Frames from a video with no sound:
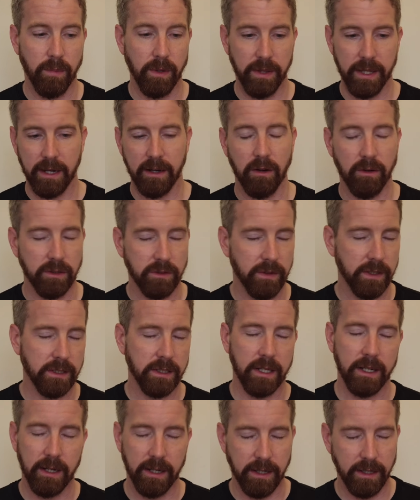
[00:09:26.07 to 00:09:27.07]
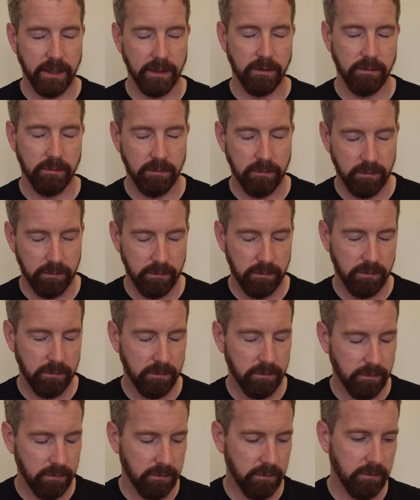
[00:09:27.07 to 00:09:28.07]
that car is fixed, then I can
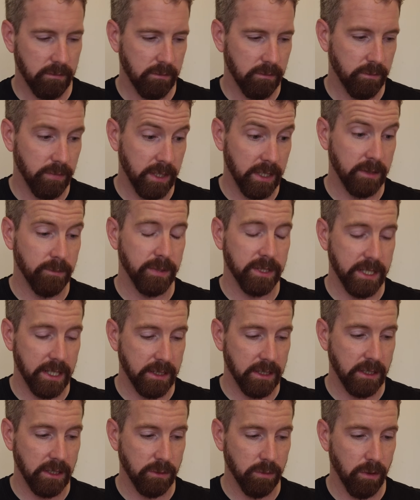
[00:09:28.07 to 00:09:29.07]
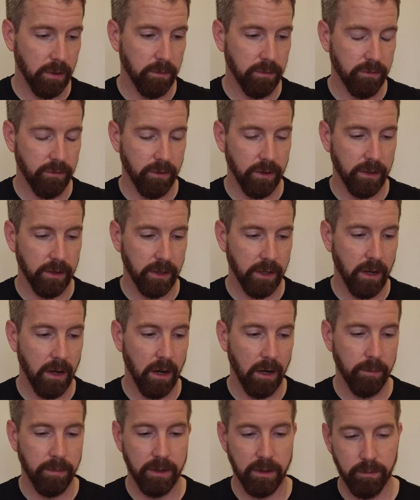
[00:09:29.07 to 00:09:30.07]
potentially swap for another
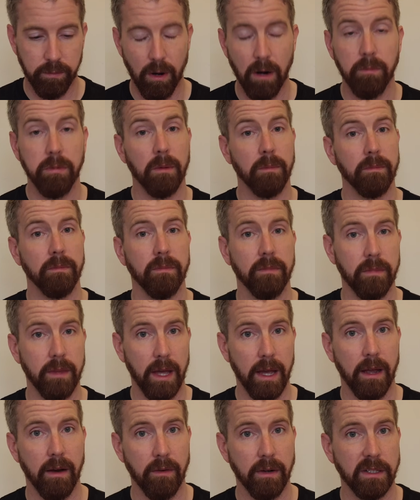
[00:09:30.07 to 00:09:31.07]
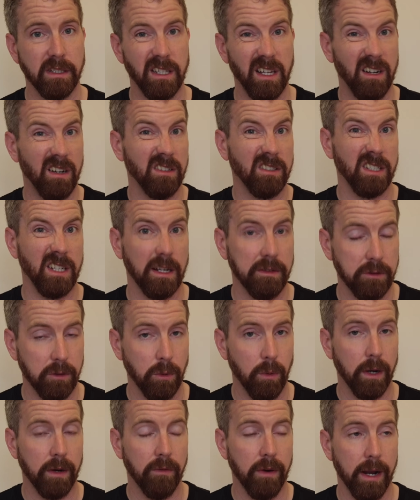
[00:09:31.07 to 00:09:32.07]
car. But the problem there is that RCFs are
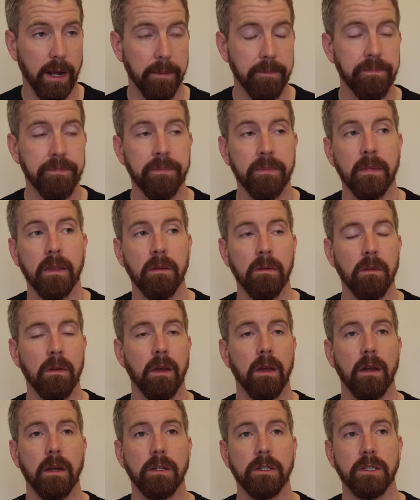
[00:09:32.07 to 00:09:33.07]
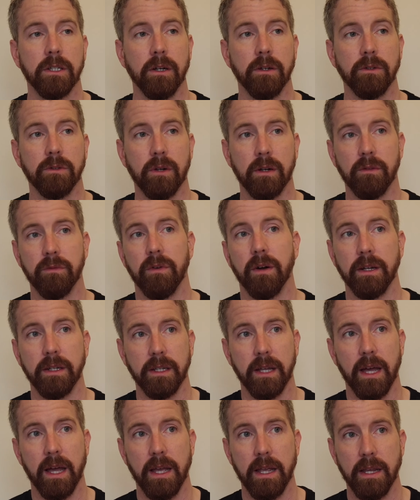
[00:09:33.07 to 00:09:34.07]
quite rare. So trying to find
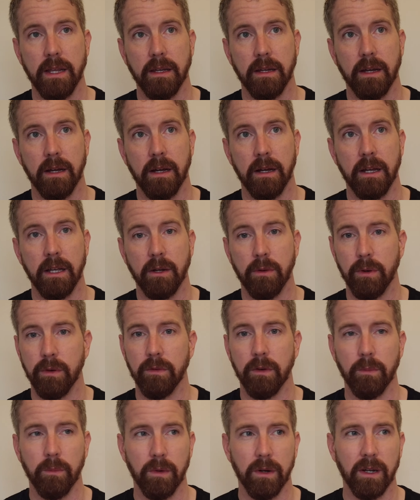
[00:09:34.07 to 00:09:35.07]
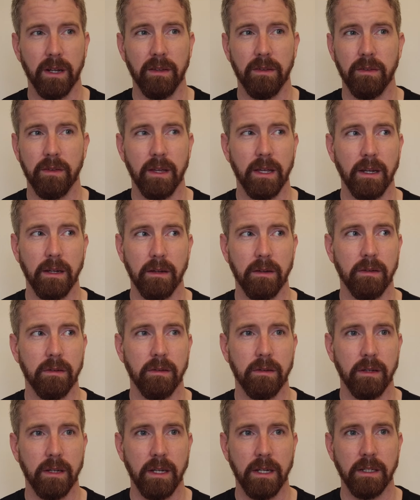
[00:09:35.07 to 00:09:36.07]
a equivalent one, I think,
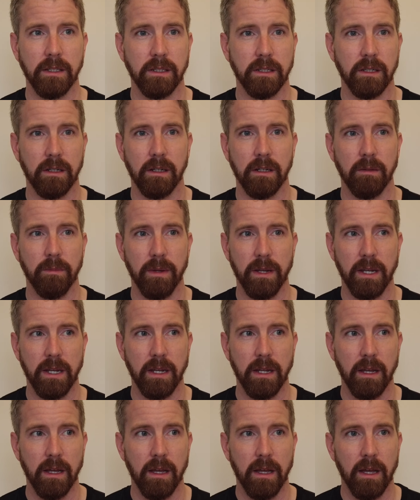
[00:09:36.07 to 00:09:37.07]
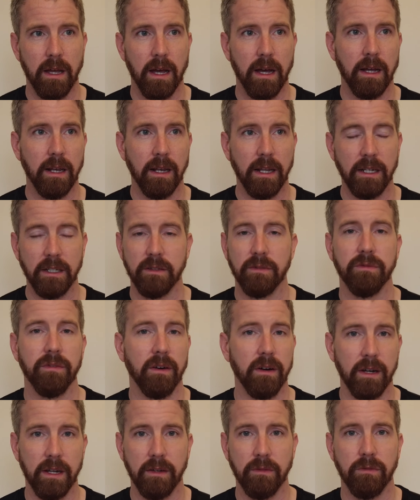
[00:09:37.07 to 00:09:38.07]
is going to be at least
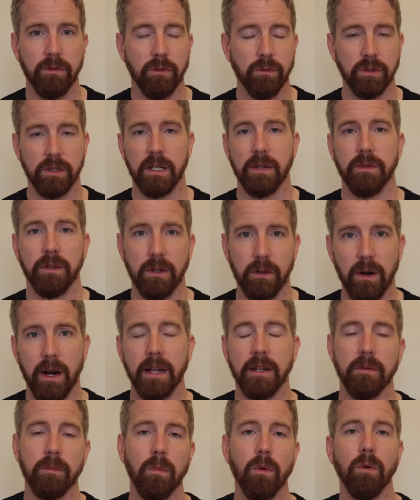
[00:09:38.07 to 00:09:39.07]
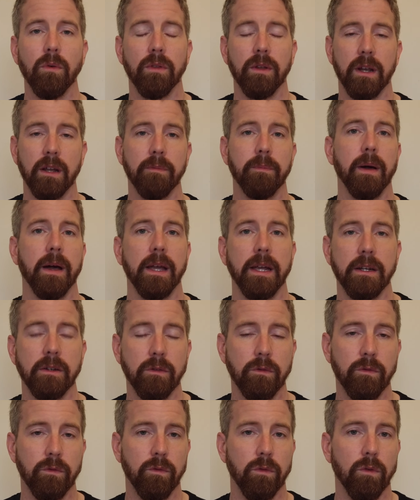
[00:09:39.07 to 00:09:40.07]
$5,000 or $7,000 more than I've paid
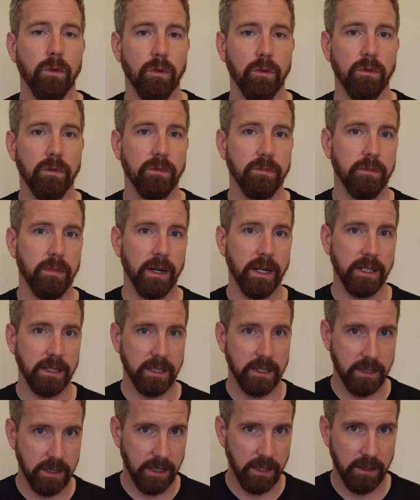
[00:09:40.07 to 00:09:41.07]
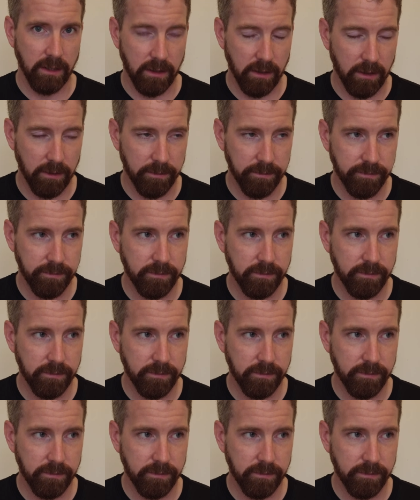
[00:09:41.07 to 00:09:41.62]
for my existing car,